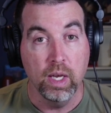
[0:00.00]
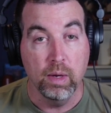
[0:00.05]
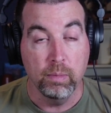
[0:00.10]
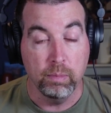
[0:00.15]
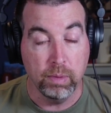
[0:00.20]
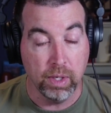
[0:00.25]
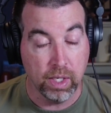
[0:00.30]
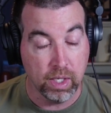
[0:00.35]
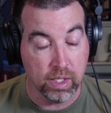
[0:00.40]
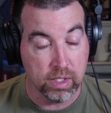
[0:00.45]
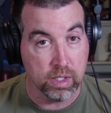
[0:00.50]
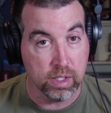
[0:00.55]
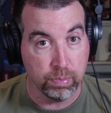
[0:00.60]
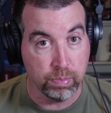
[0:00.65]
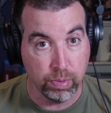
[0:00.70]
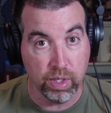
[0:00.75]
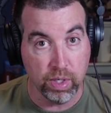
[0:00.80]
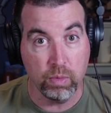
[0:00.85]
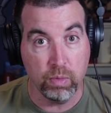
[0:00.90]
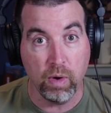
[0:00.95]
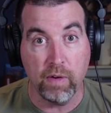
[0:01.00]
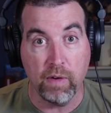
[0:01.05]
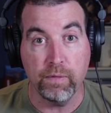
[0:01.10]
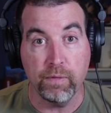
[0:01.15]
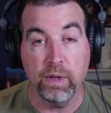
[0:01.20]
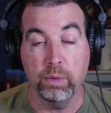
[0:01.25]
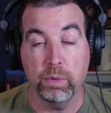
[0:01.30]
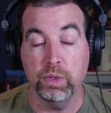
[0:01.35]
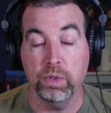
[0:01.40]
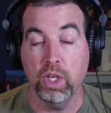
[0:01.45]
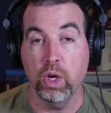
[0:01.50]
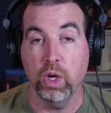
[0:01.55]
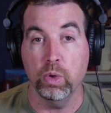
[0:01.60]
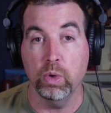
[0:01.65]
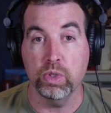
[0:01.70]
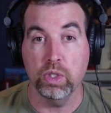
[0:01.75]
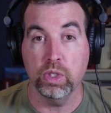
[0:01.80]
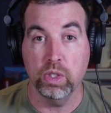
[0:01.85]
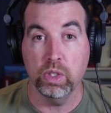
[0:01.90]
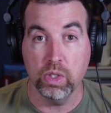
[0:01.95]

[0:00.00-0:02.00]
because it's pretty rough out in the ocean.